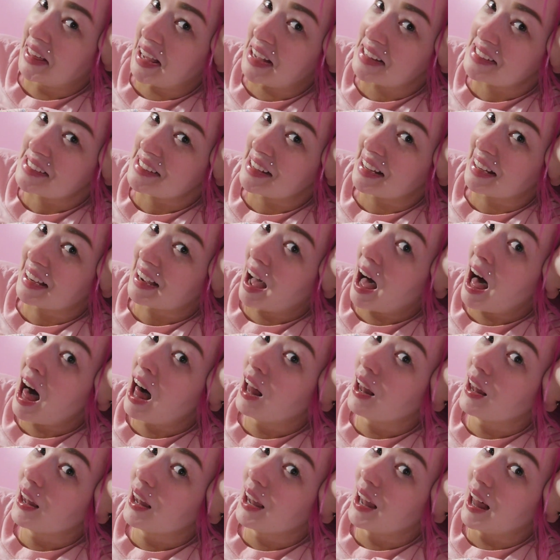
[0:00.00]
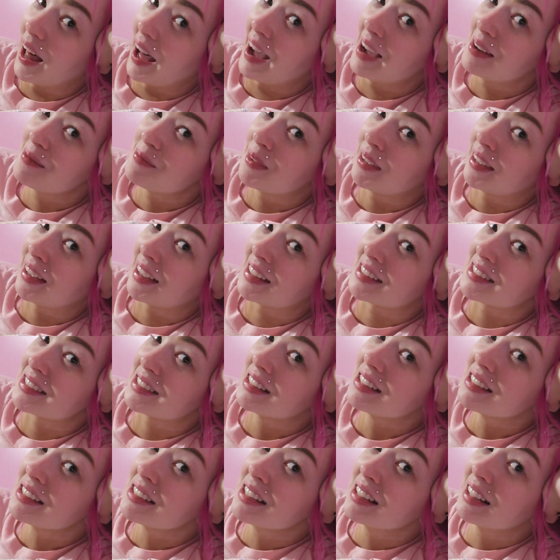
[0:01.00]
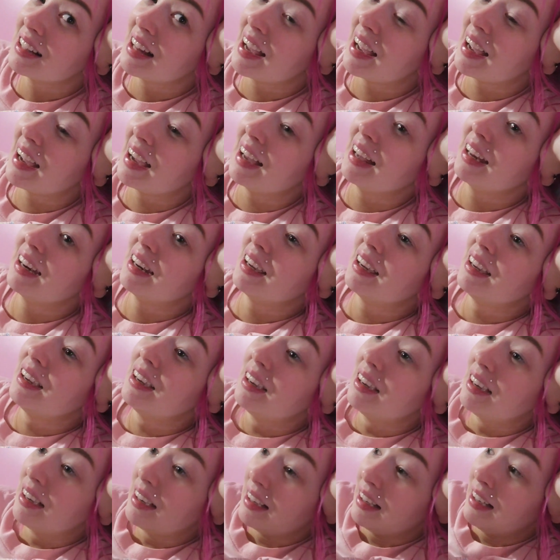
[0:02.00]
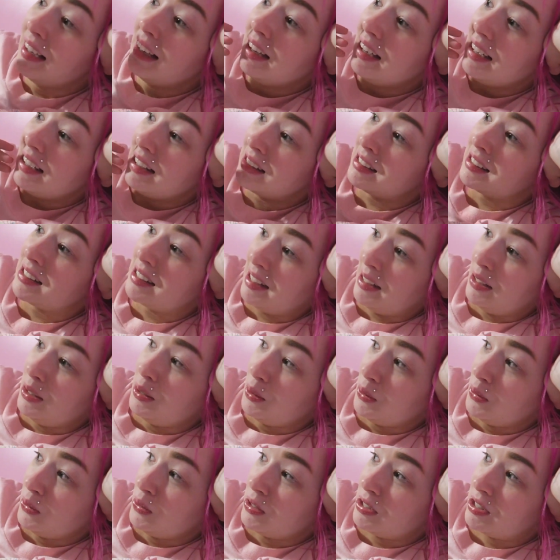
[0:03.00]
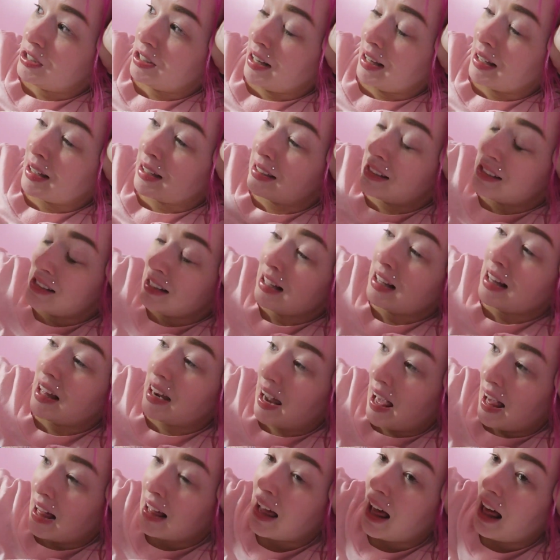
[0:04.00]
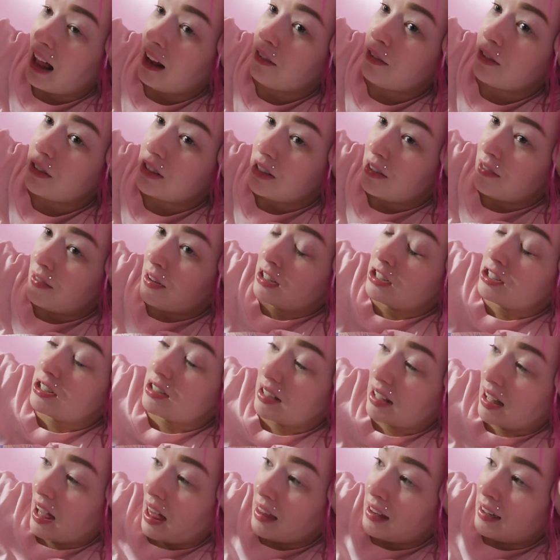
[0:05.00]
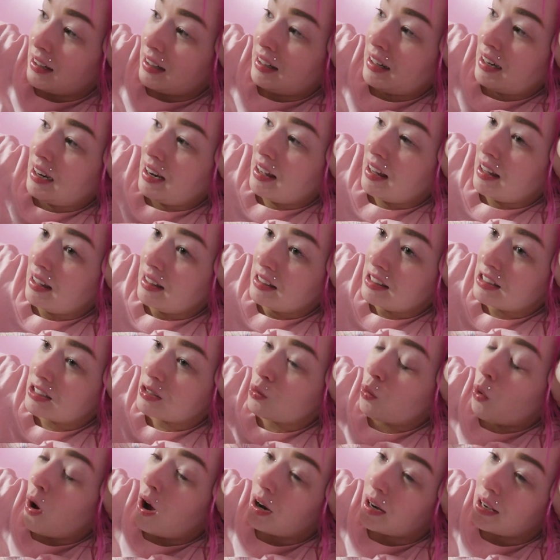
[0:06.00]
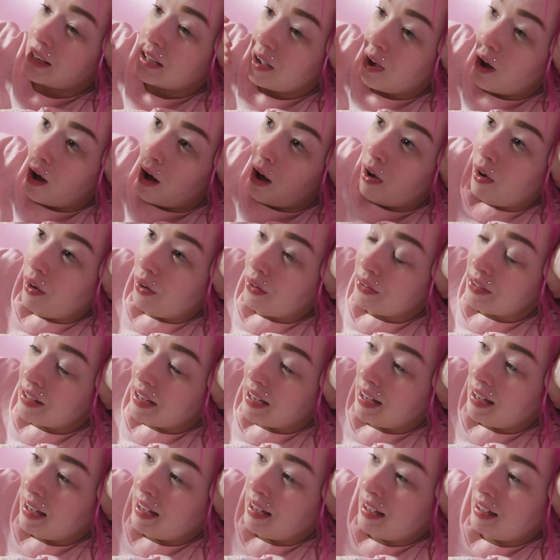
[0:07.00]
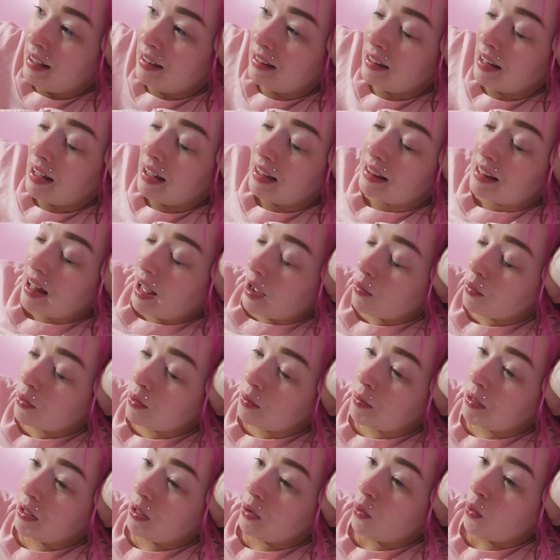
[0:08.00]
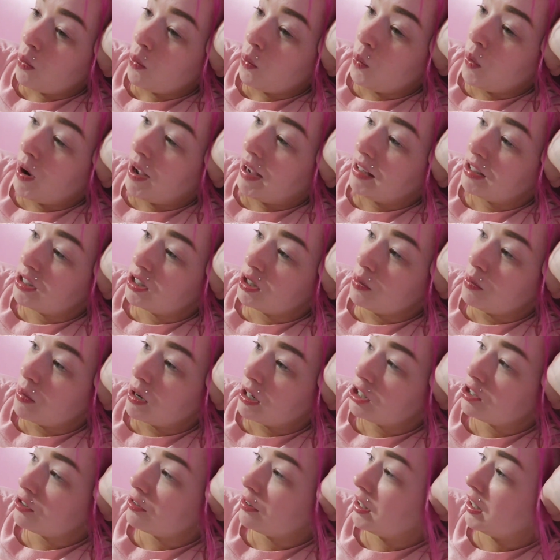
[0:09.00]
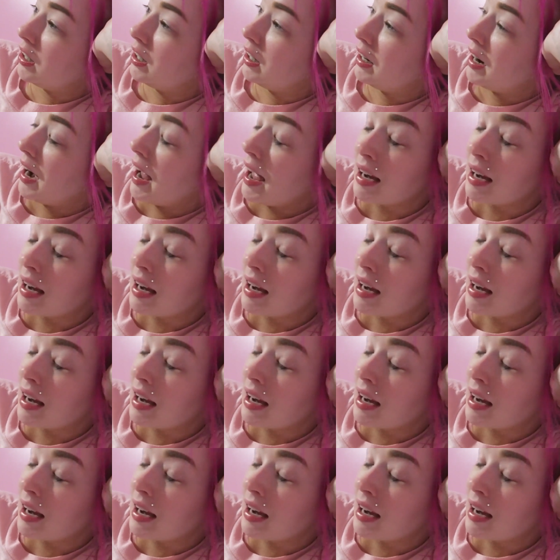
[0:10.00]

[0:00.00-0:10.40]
That's like a lot, because Disneyland is huge. Like Disneyland and California Adventure together, and just walking all day, like that would be way too much for her.